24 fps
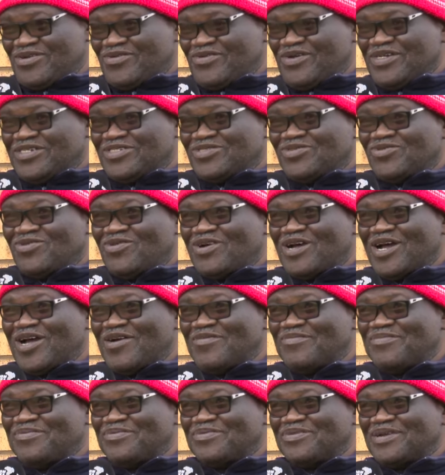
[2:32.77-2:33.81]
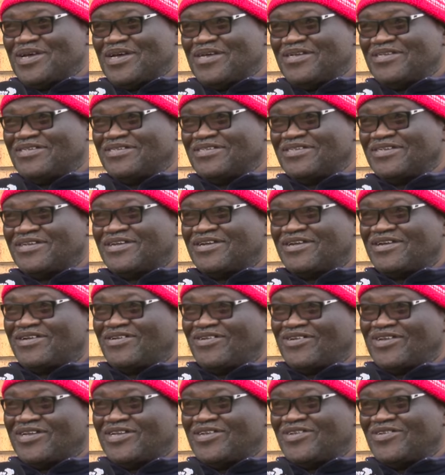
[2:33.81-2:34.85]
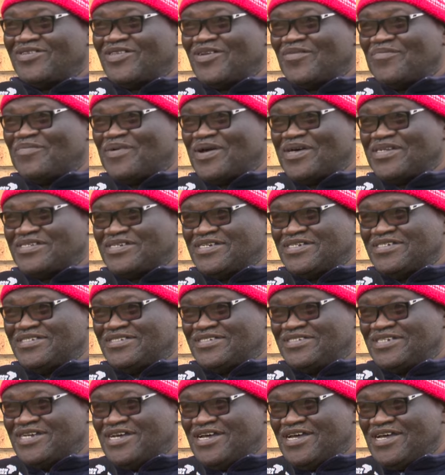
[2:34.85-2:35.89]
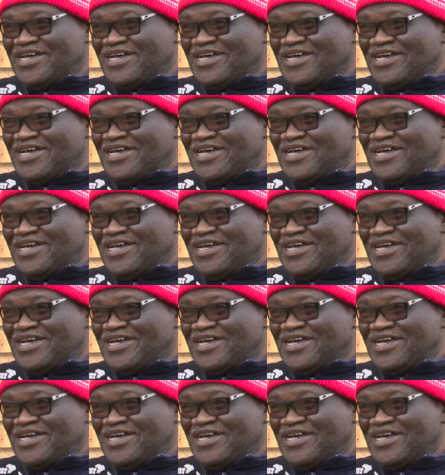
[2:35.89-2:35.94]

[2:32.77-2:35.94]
When she woke up and got into the passage,